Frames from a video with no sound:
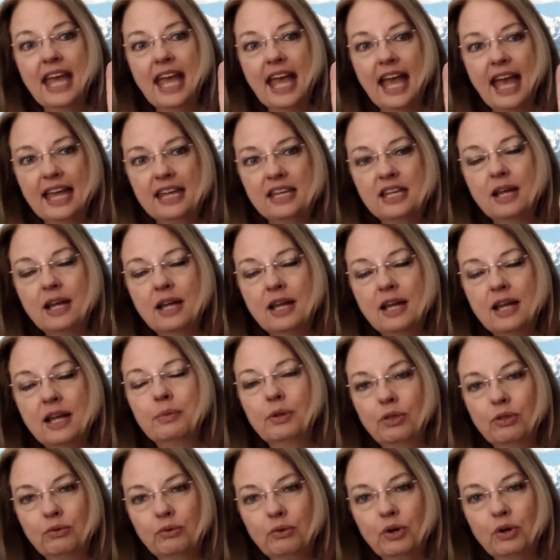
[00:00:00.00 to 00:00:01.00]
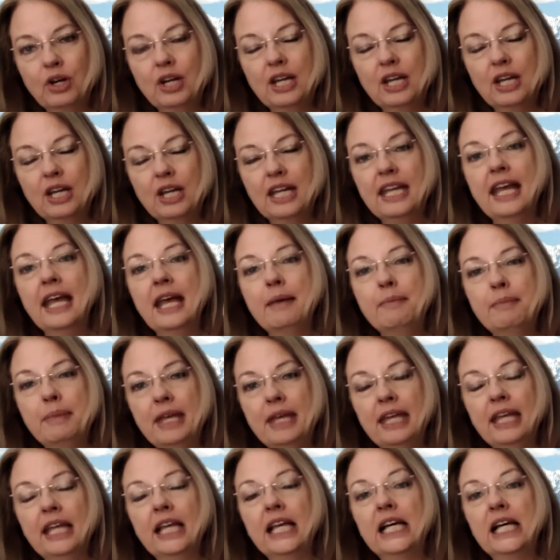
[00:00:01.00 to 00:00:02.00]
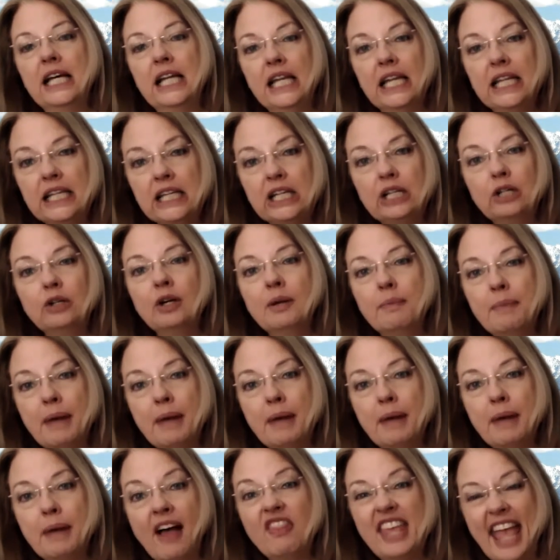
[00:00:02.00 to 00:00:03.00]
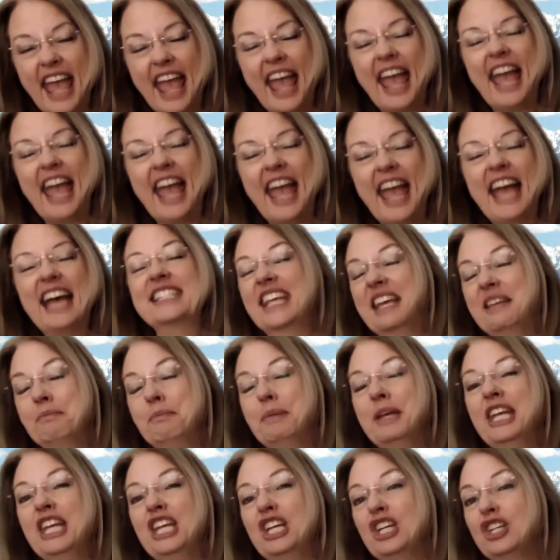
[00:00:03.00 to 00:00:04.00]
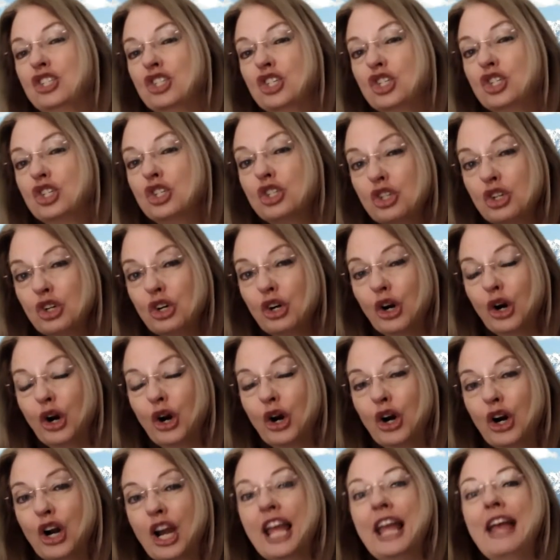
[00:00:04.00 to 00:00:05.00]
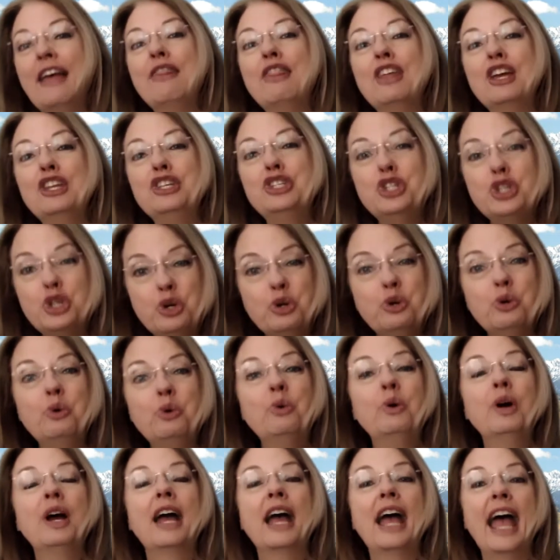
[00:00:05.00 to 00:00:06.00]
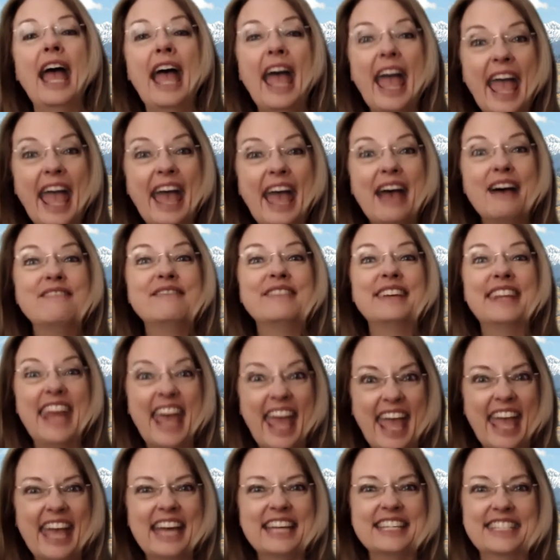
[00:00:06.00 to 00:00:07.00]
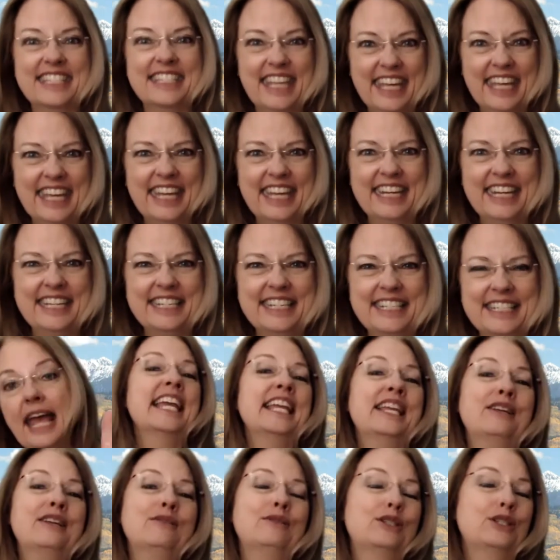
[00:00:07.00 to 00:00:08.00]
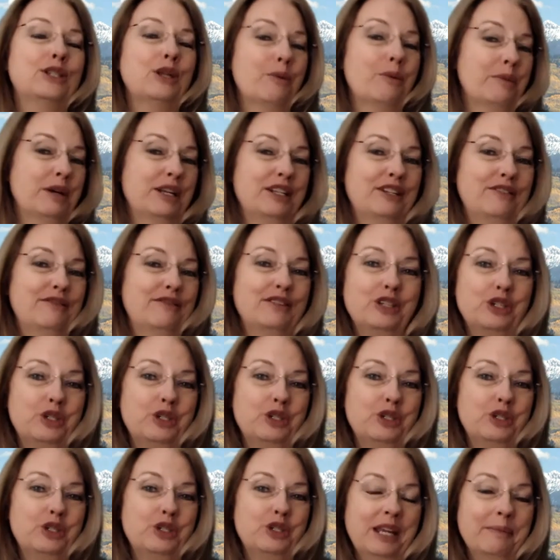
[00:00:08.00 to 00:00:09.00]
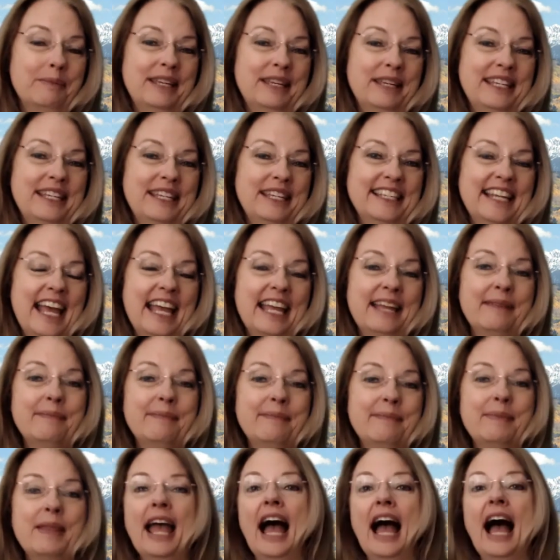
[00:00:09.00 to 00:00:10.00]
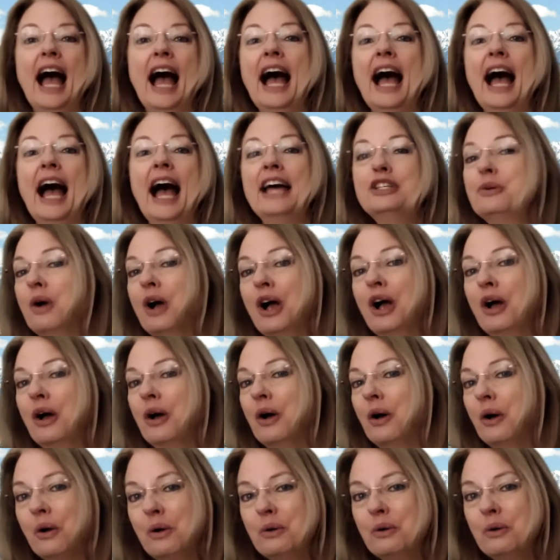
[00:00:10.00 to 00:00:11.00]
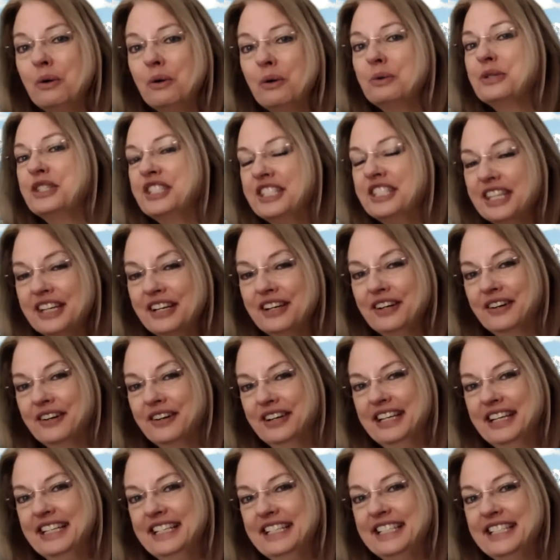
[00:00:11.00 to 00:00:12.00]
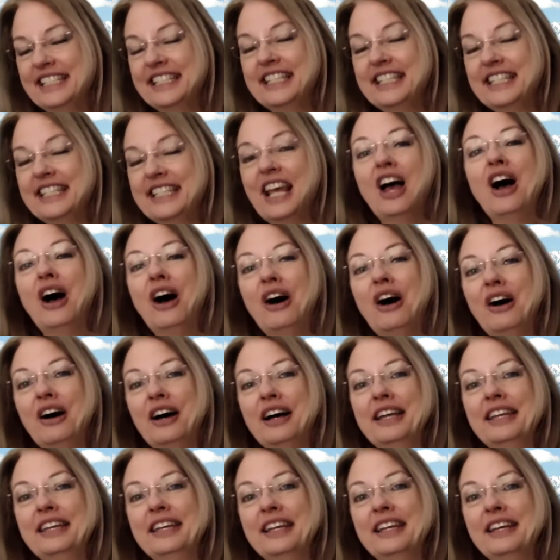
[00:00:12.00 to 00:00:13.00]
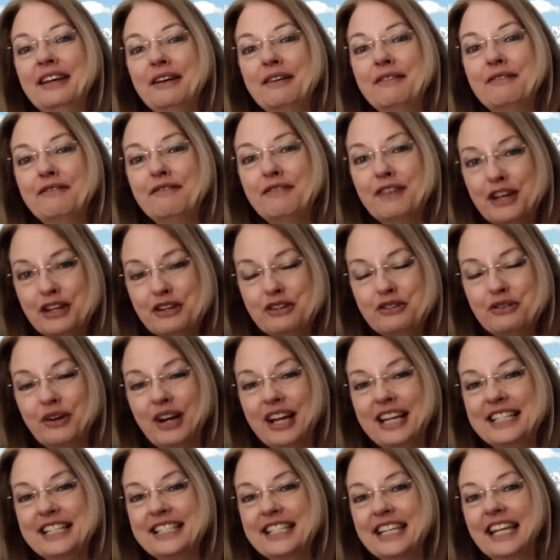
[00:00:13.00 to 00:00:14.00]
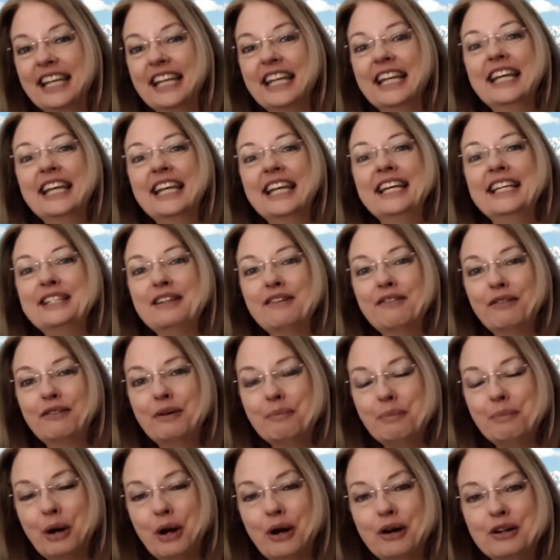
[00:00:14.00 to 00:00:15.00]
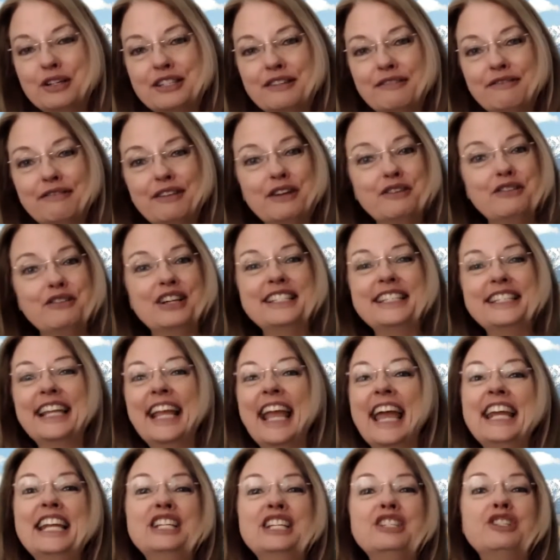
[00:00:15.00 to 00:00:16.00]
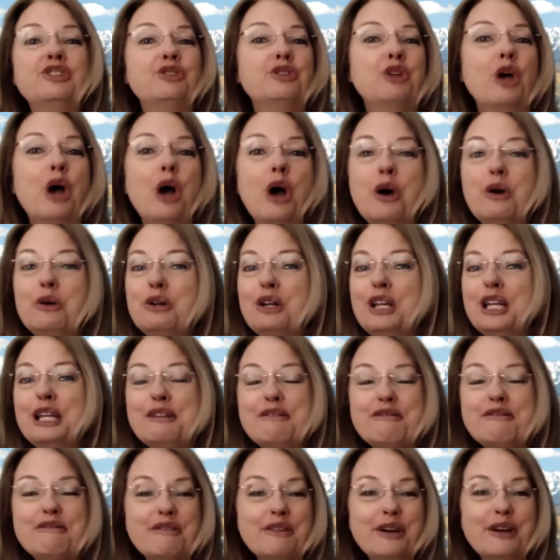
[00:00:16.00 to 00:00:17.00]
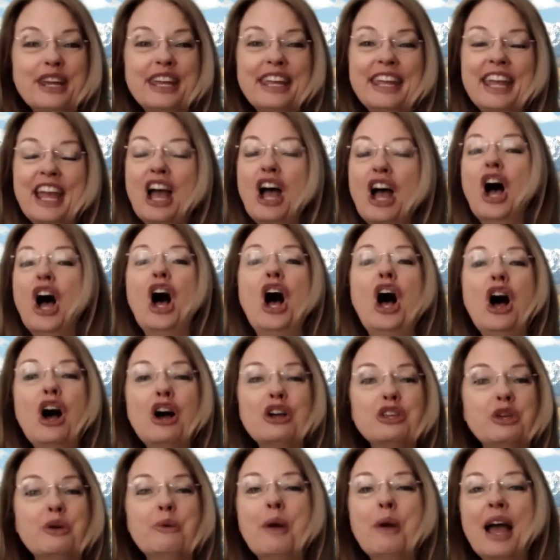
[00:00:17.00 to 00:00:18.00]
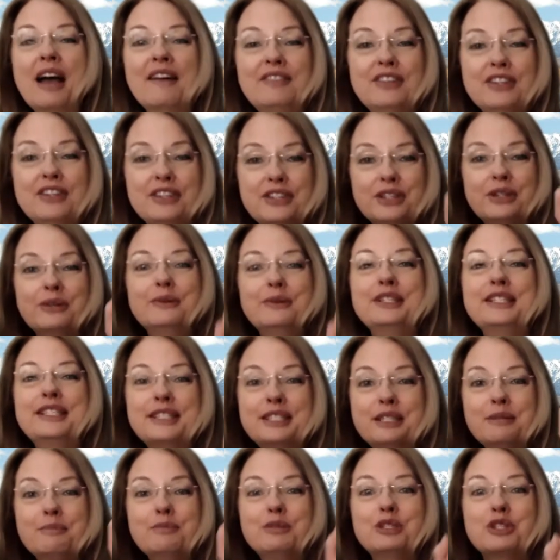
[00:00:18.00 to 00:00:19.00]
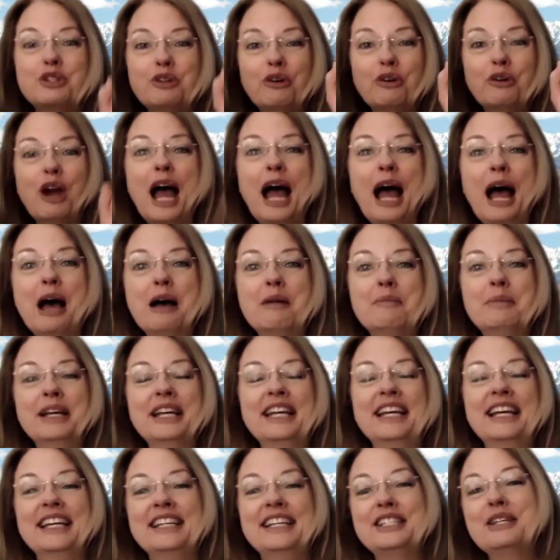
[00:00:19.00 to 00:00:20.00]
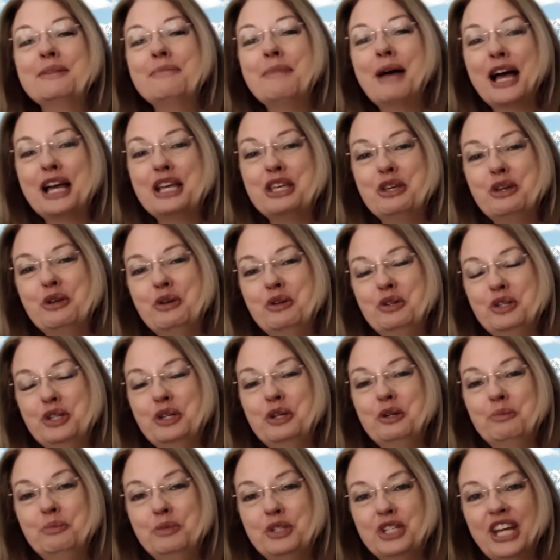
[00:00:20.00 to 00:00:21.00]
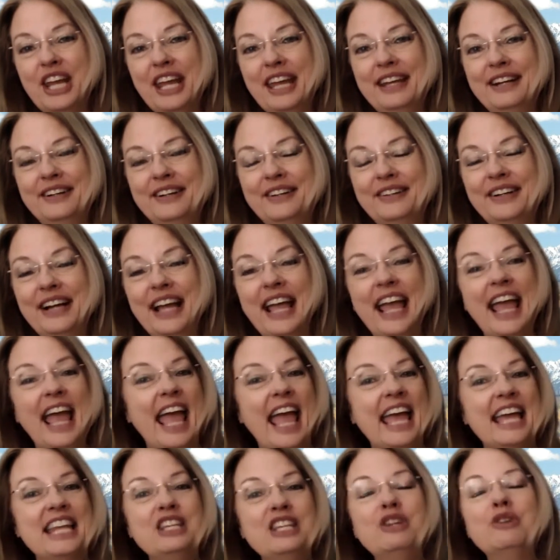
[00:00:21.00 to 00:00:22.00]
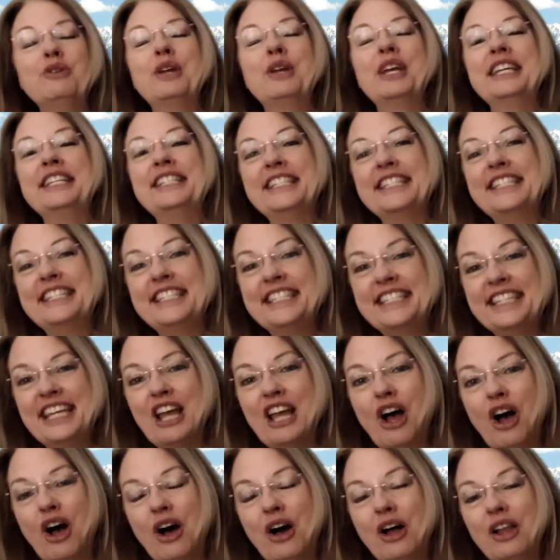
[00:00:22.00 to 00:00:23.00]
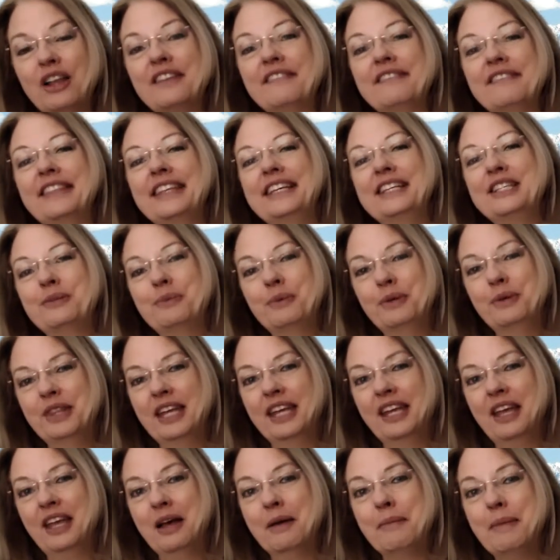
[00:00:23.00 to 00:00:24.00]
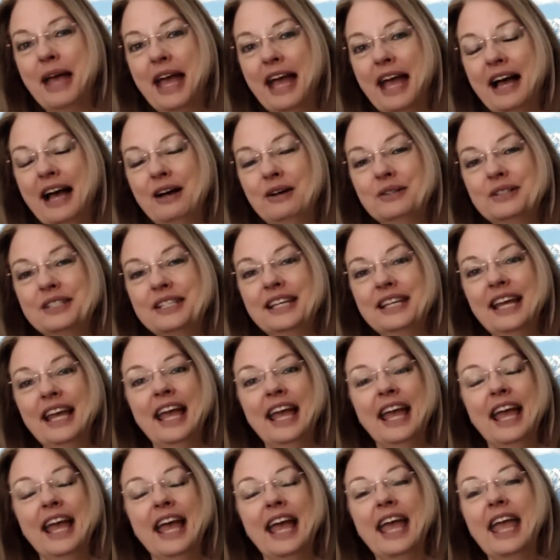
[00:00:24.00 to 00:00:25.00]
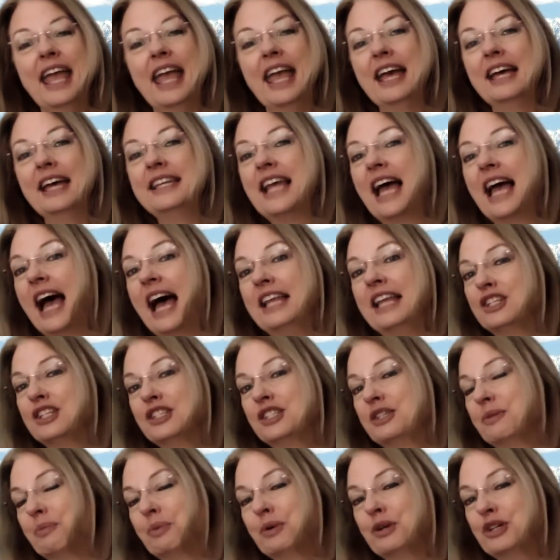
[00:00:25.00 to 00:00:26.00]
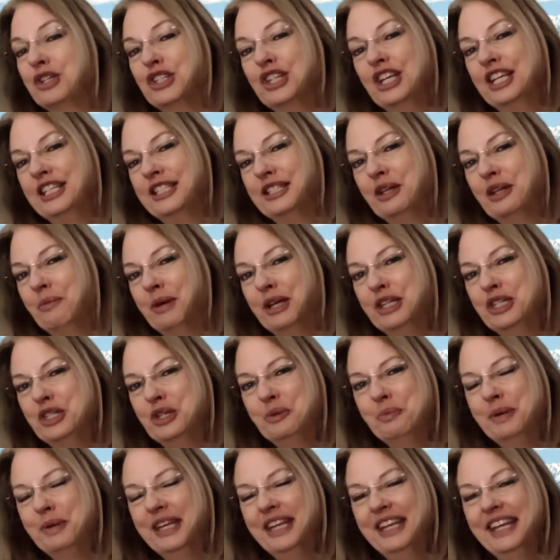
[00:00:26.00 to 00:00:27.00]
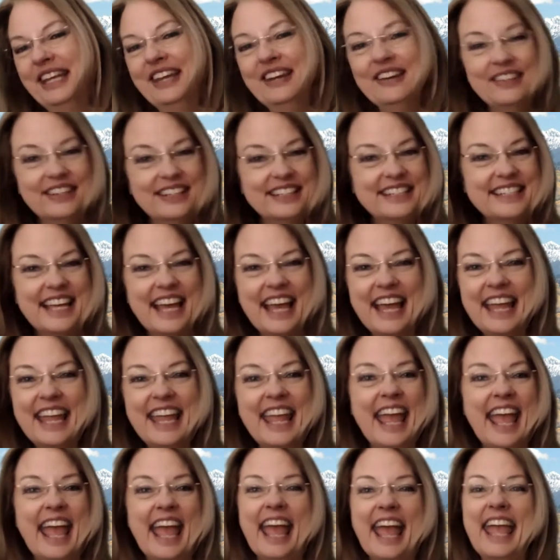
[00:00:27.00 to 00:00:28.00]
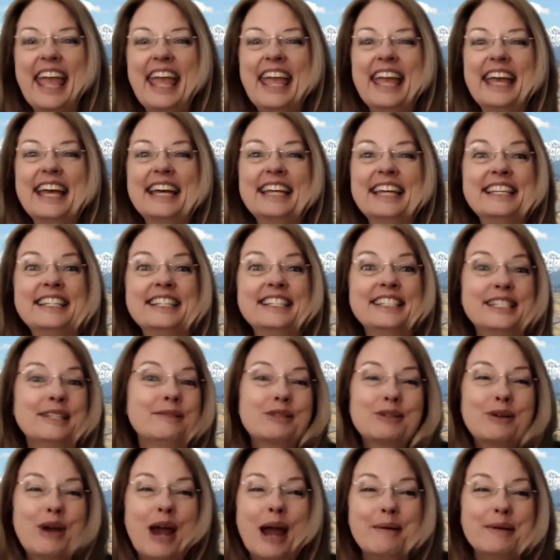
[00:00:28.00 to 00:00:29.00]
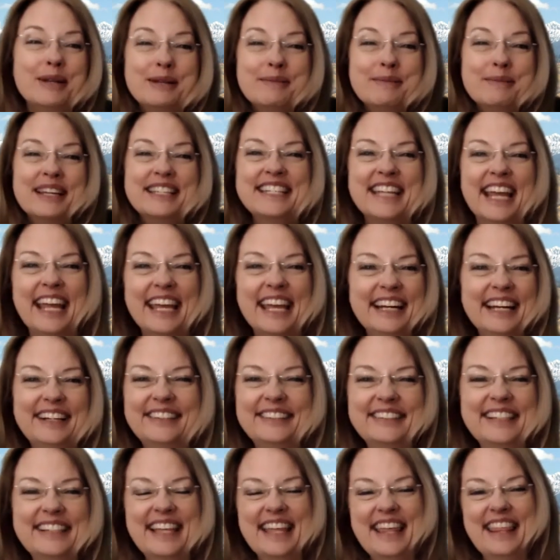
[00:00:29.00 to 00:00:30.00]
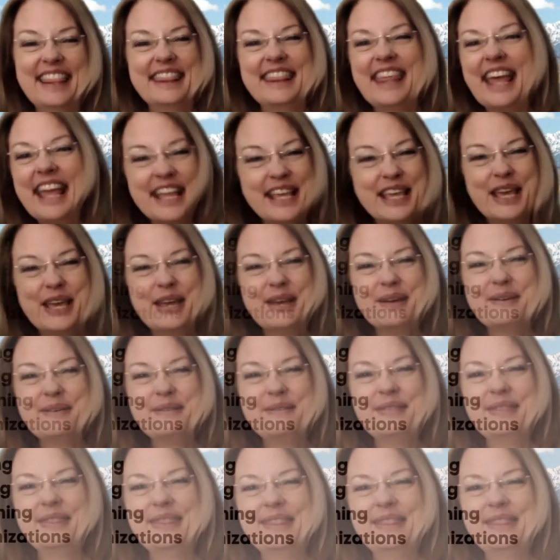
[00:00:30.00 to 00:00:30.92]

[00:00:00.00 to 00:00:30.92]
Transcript: and number three, being clear about the ask and being sure that you have an ask in it. Thank you so much for joining me today. I do a whole series on fundraising, different parts of fundraising, and it's totally free. All you have to do is subscribe to my YouTube channel, and you get to see all of these when they come out. And I just appreciate so much you being here today and subscribing to my channel. Thank you.